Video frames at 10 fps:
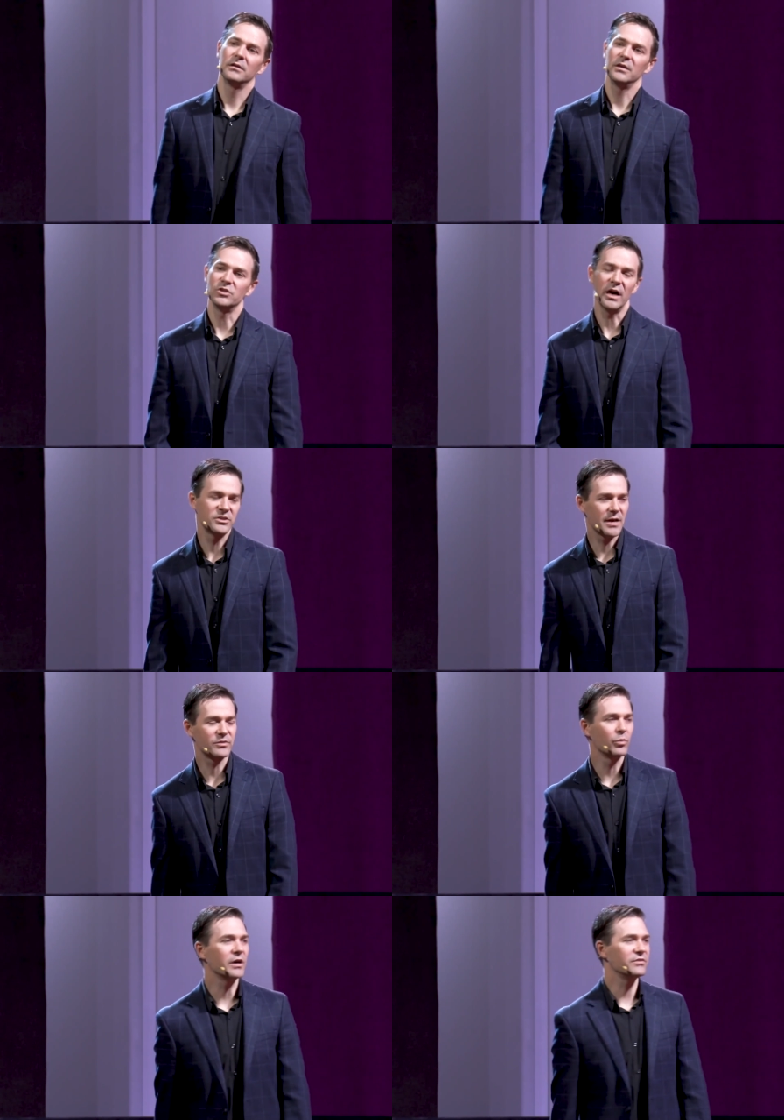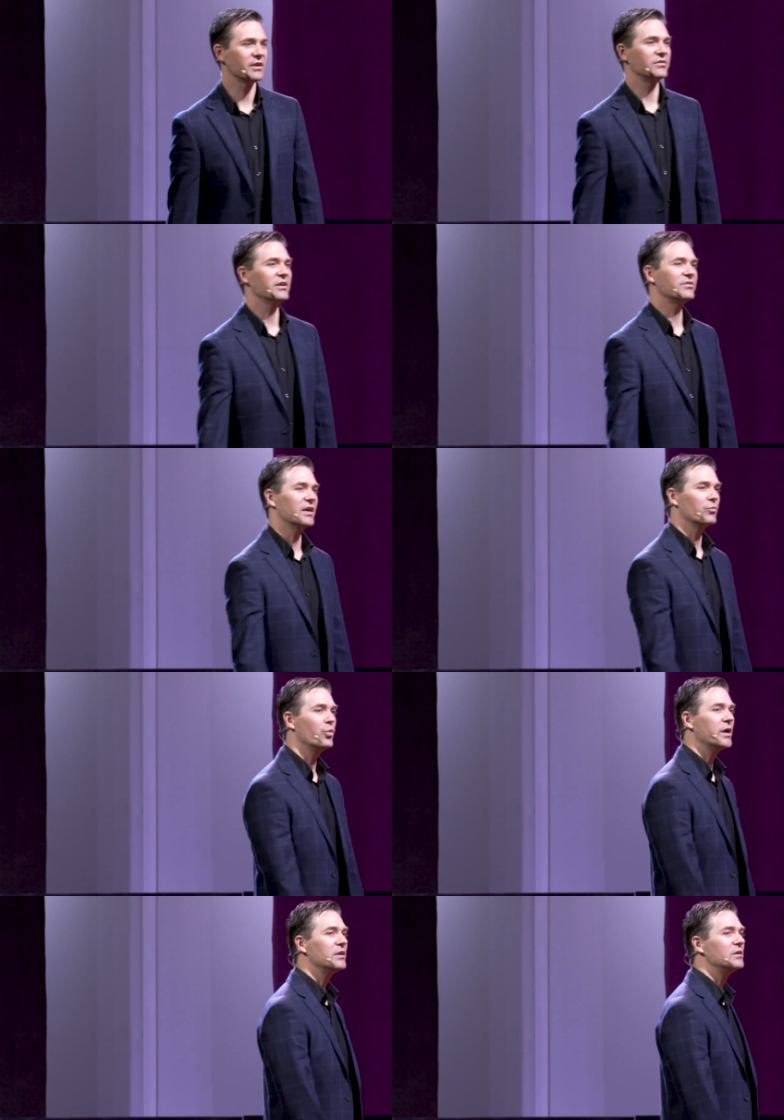John chapter 1 says this that
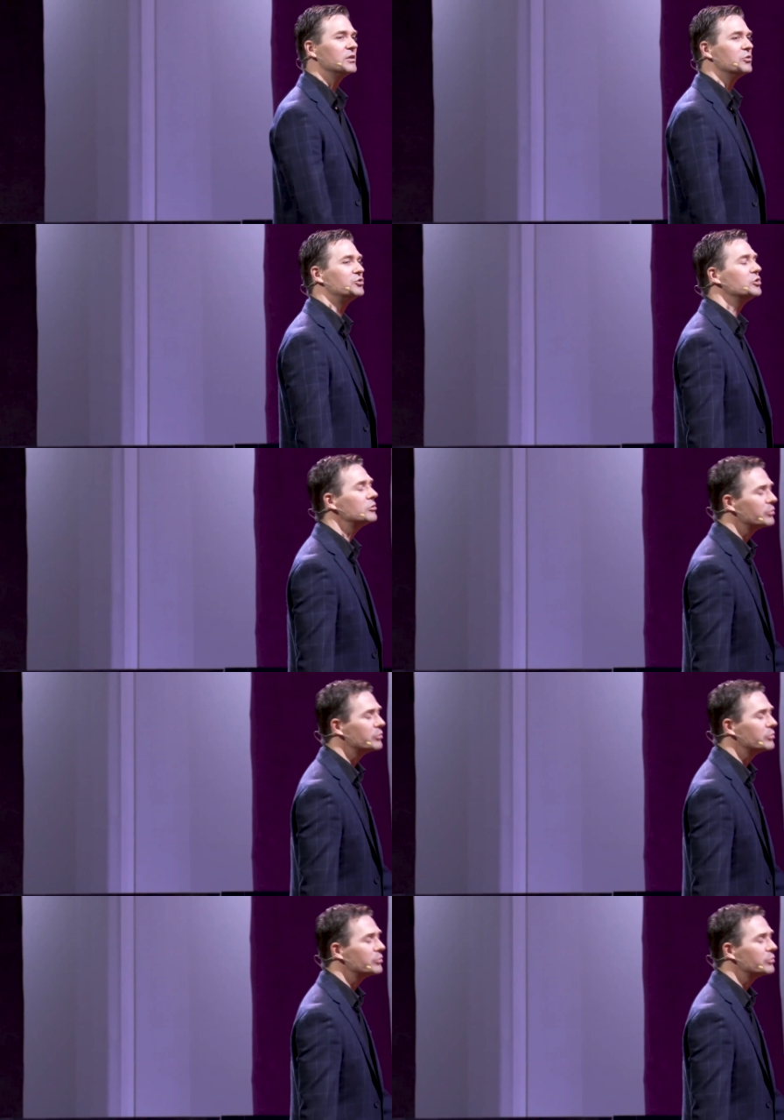when you do